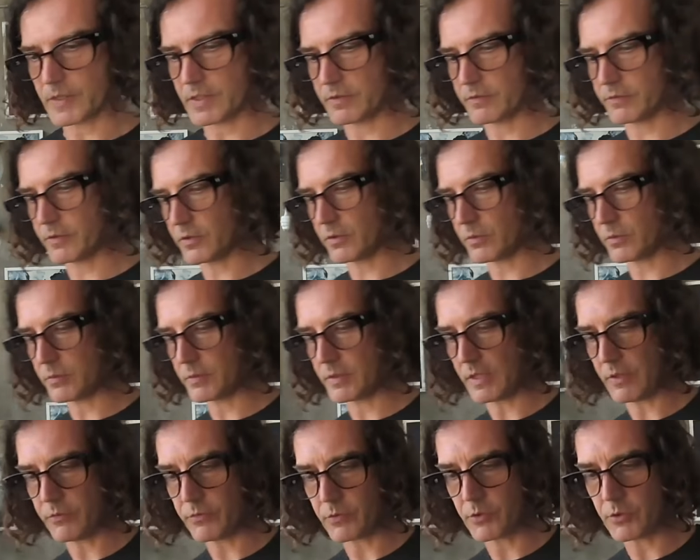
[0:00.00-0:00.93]
So
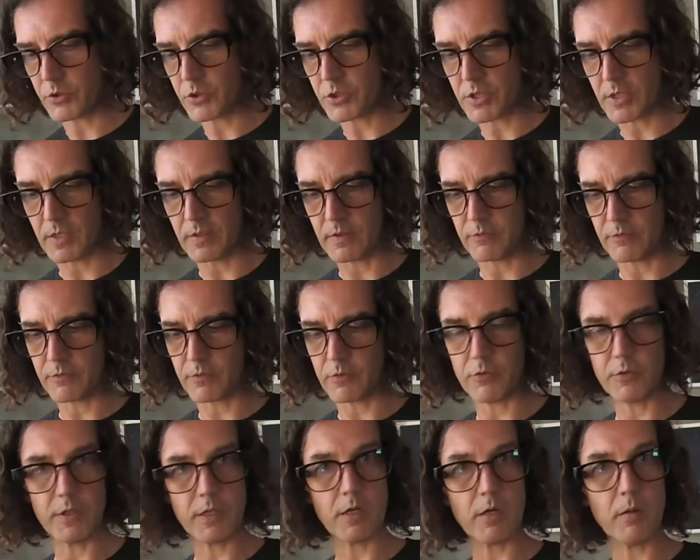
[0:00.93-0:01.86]
that's for the shade. And
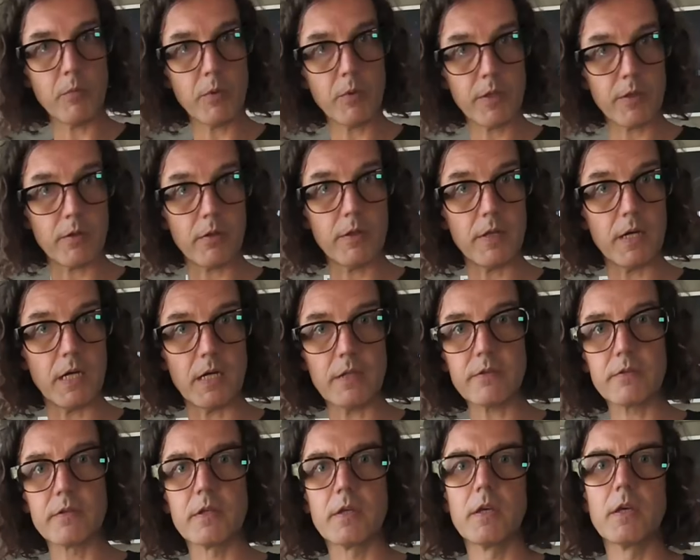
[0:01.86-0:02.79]
so they come with all
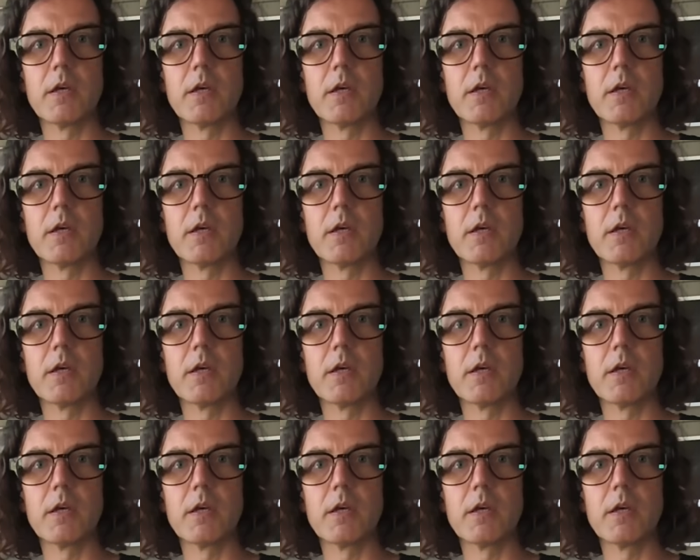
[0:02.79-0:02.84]
that